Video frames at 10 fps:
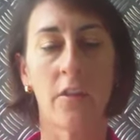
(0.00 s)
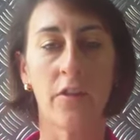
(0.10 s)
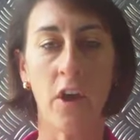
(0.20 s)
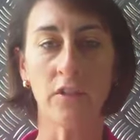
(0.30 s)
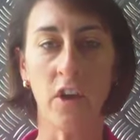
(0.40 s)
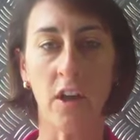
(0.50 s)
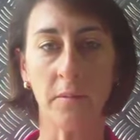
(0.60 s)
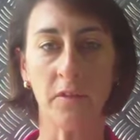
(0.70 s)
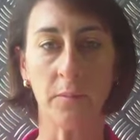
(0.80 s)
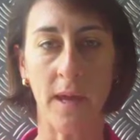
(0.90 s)
Those
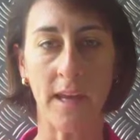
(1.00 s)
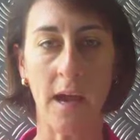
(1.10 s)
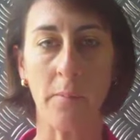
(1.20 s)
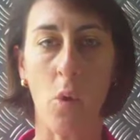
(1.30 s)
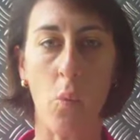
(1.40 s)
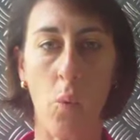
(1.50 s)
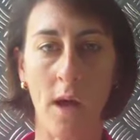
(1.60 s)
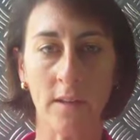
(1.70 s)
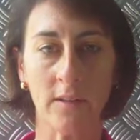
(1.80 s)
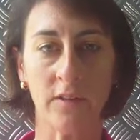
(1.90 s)
items make up
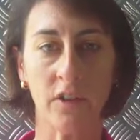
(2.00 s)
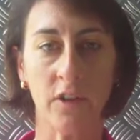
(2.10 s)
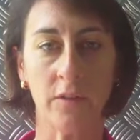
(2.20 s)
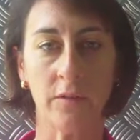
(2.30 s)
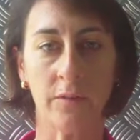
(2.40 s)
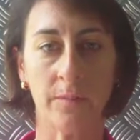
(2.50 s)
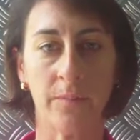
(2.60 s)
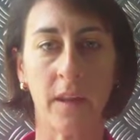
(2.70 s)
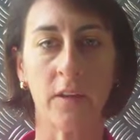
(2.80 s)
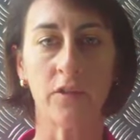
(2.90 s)
one serve,
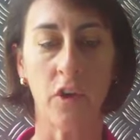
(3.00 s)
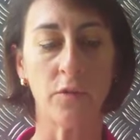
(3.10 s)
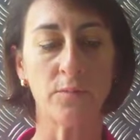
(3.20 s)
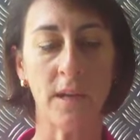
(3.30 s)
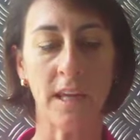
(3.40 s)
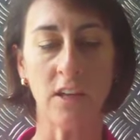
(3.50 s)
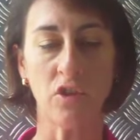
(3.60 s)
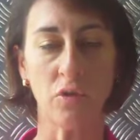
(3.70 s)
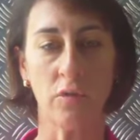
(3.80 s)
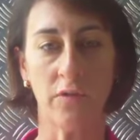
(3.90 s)
so if picking
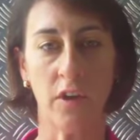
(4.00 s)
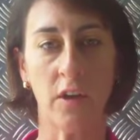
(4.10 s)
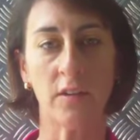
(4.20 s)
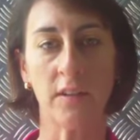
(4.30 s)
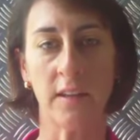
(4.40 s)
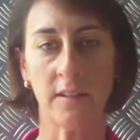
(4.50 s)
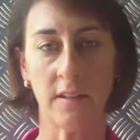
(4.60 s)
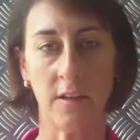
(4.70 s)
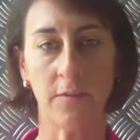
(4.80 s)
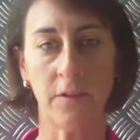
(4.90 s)
two of those is
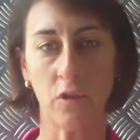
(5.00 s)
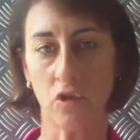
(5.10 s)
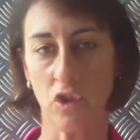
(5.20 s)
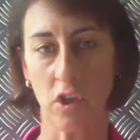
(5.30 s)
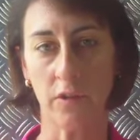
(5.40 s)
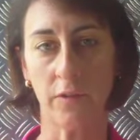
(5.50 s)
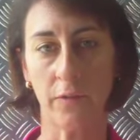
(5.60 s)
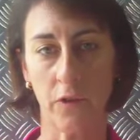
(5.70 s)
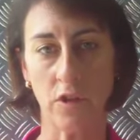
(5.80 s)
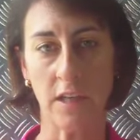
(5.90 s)
enough for your child's
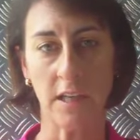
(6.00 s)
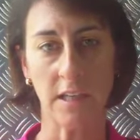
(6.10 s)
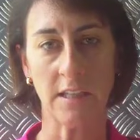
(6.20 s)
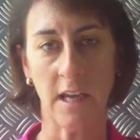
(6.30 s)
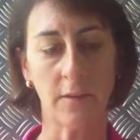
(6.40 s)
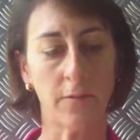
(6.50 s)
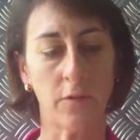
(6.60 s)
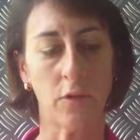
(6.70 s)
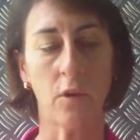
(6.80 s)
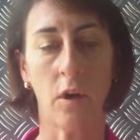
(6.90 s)
fruit intake
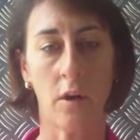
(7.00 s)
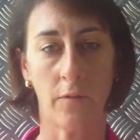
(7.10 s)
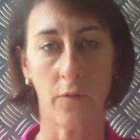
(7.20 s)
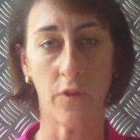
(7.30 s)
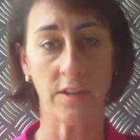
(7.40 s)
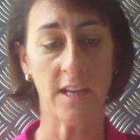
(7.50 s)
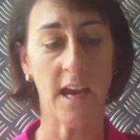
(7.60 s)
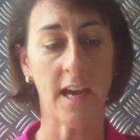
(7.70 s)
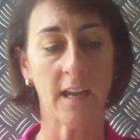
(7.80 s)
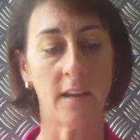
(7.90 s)
for, for the day.